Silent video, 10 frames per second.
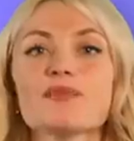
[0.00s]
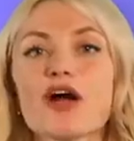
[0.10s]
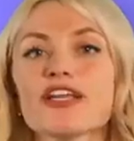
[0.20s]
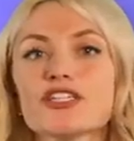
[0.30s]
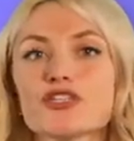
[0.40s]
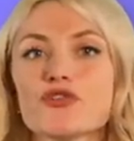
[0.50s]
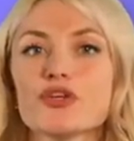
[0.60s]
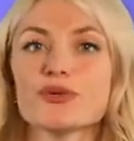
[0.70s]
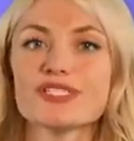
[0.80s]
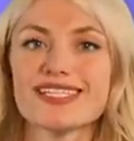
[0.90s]
He brought
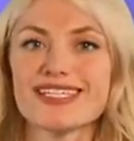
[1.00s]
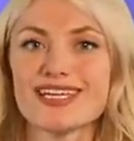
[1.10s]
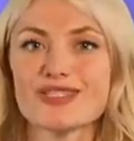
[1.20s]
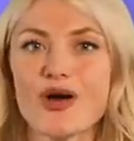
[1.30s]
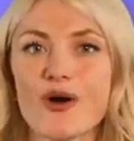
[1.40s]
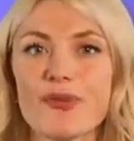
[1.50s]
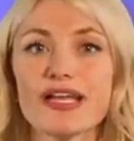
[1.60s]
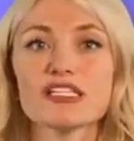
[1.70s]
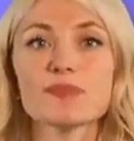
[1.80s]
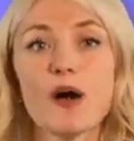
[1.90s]
interviewers into his home,
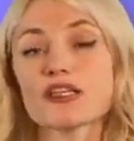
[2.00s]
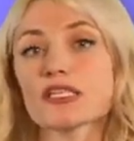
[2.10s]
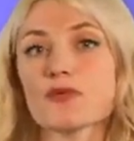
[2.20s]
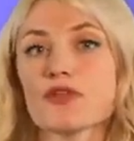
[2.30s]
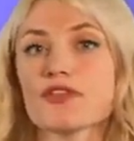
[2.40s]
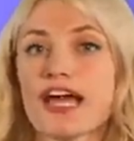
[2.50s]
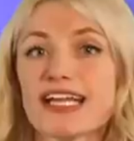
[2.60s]
and it's possible that